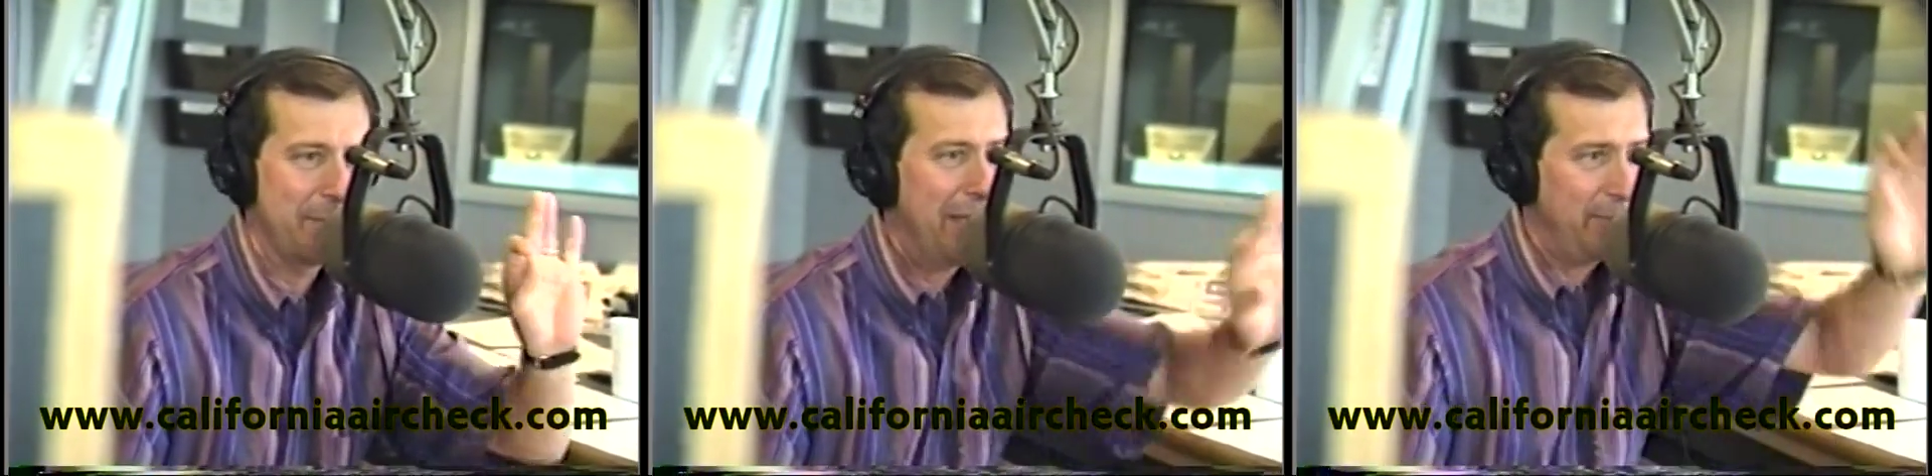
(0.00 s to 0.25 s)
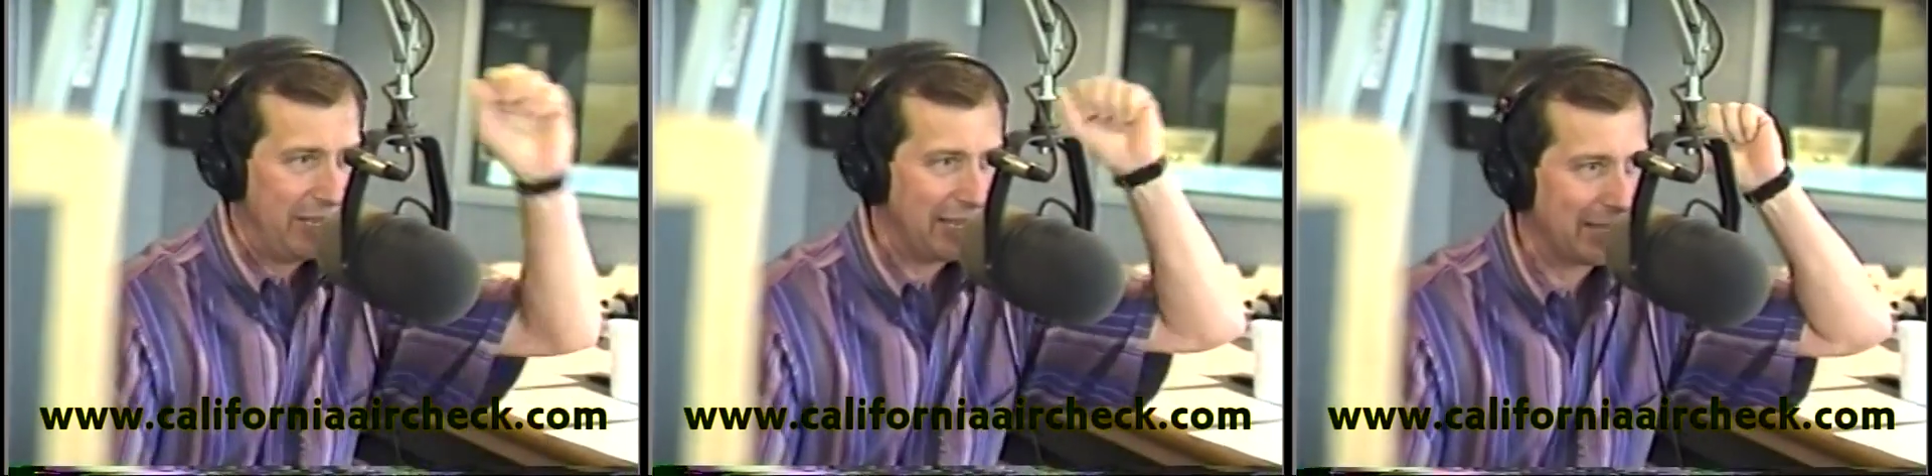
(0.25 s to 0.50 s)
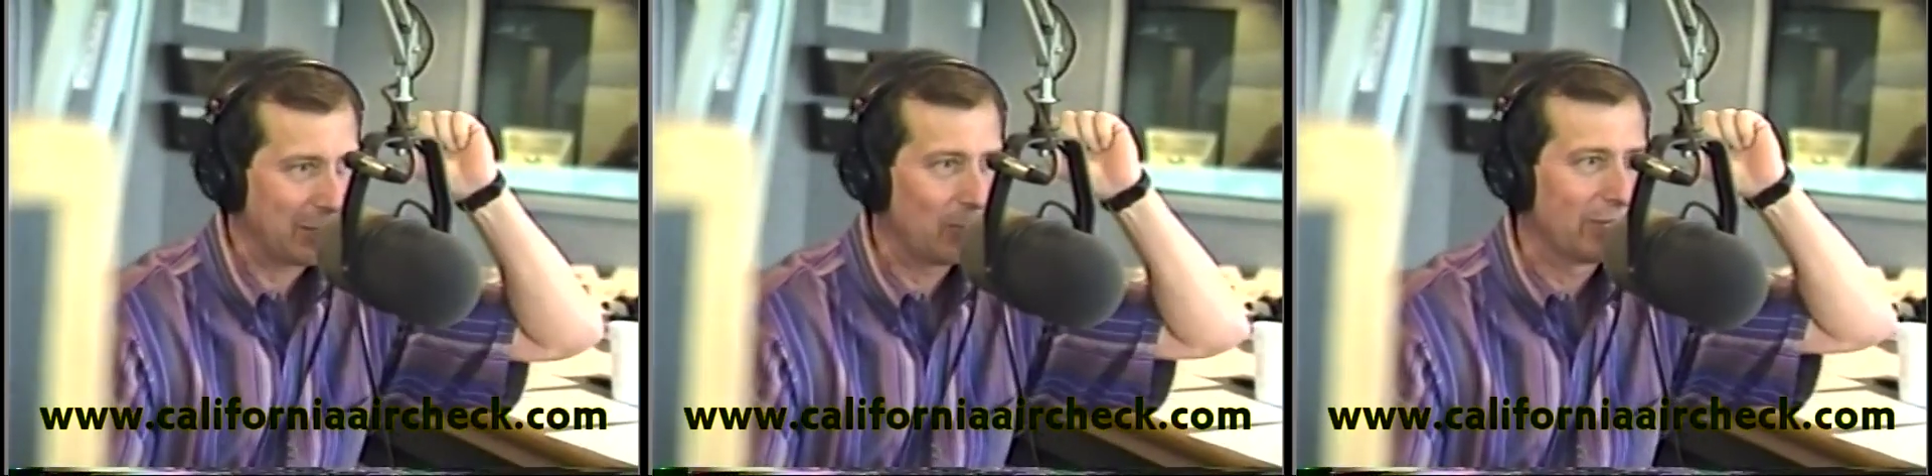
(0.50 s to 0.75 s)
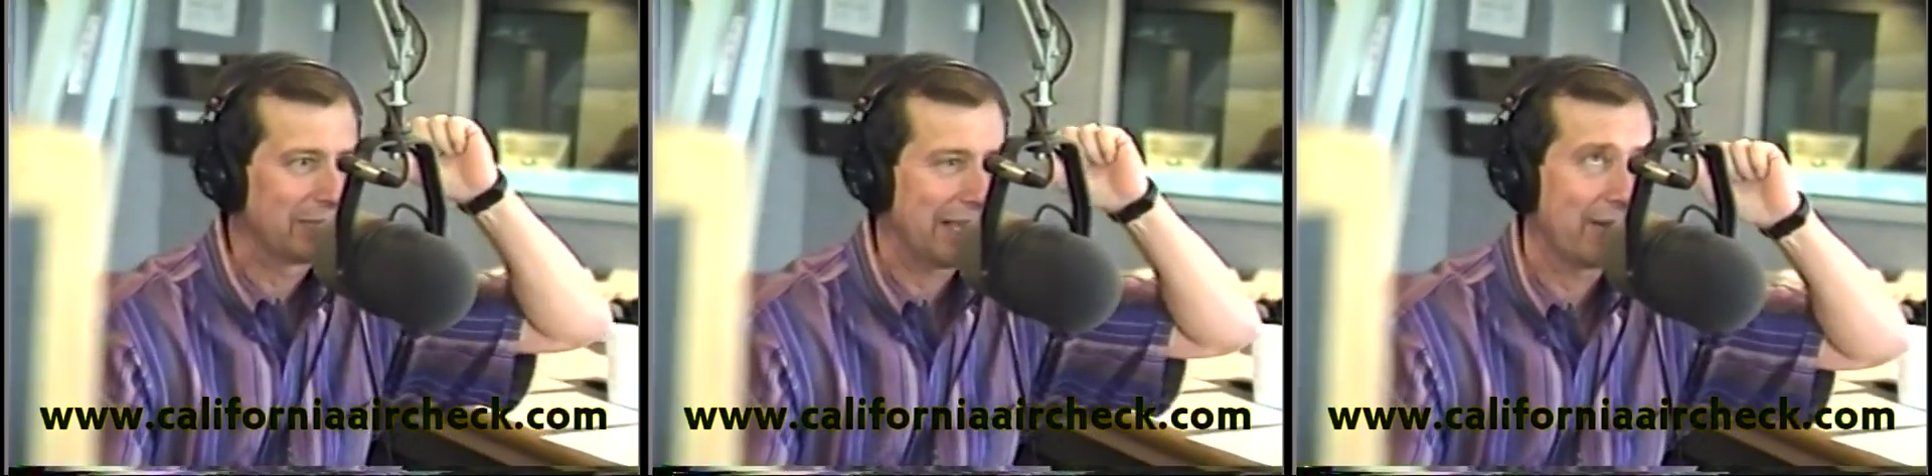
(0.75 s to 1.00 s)
Maybe you get the
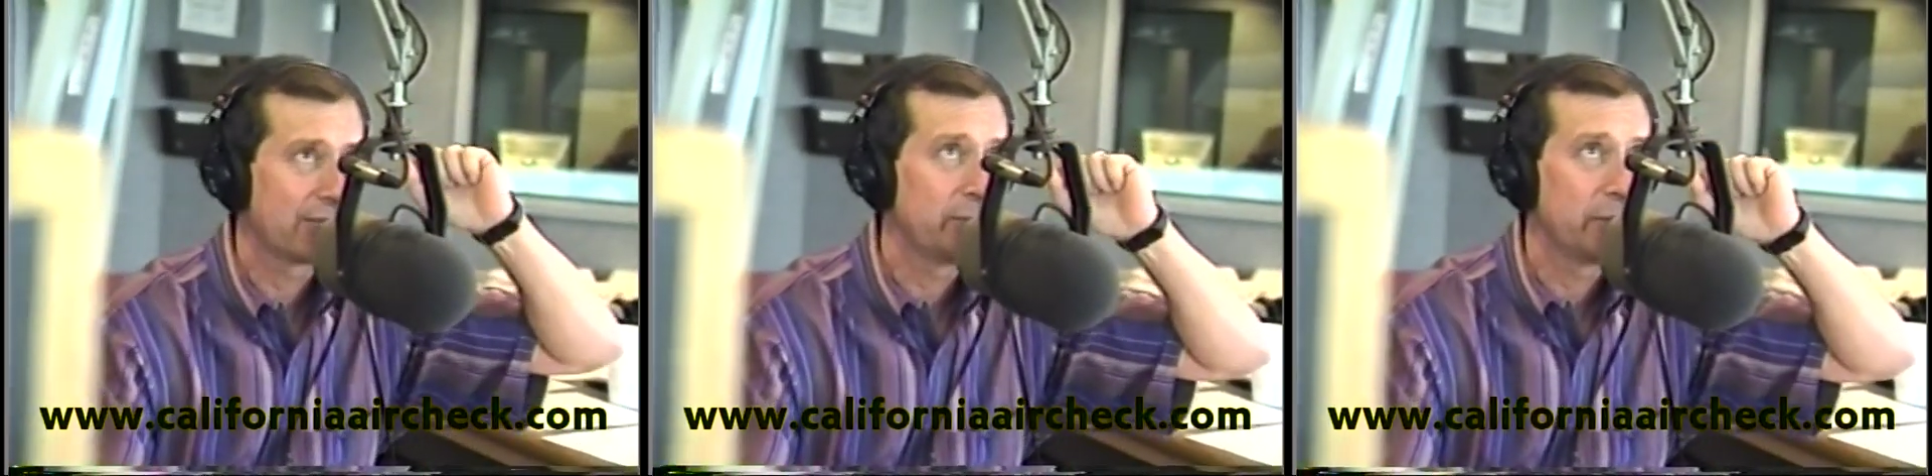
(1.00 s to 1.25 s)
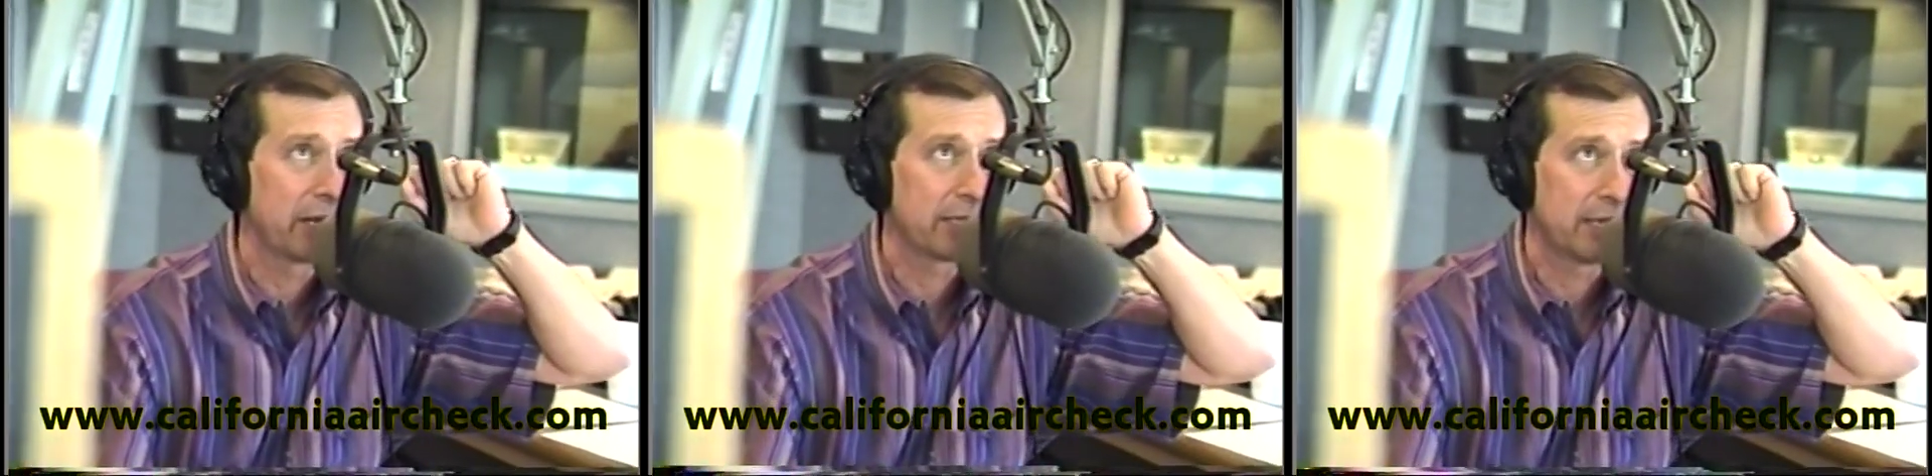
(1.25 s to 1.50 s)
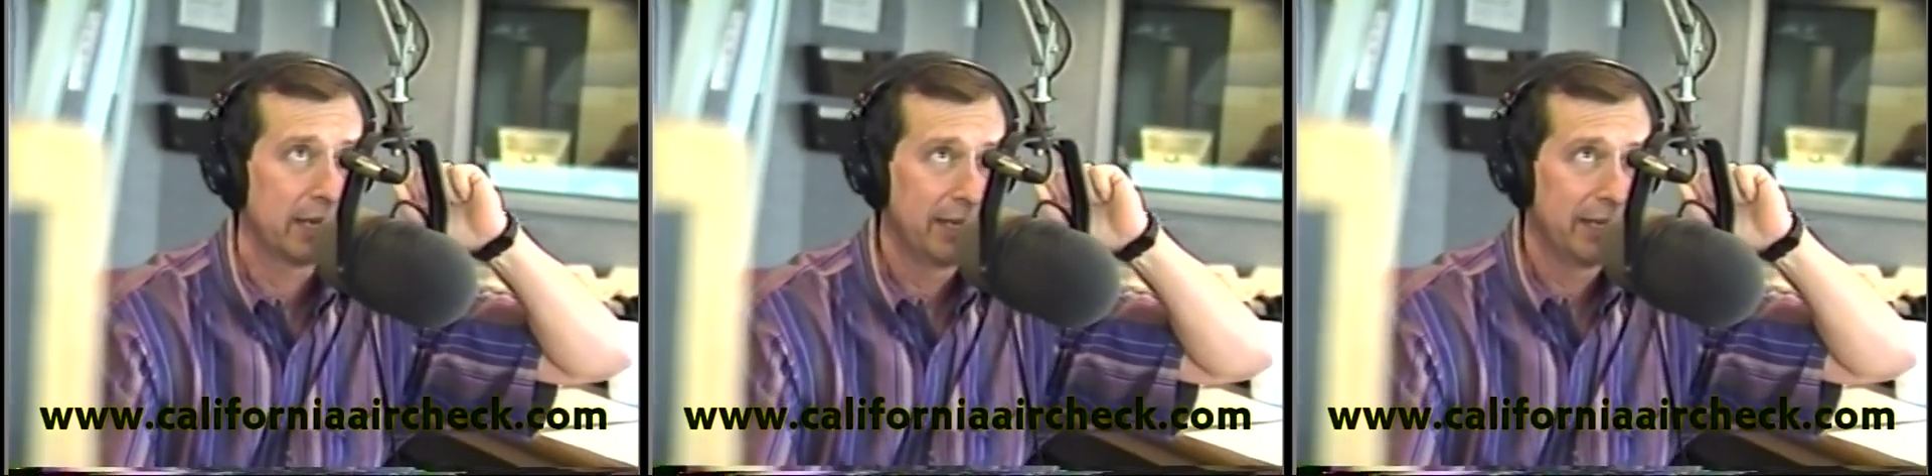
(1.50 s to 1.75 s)
1000 bucks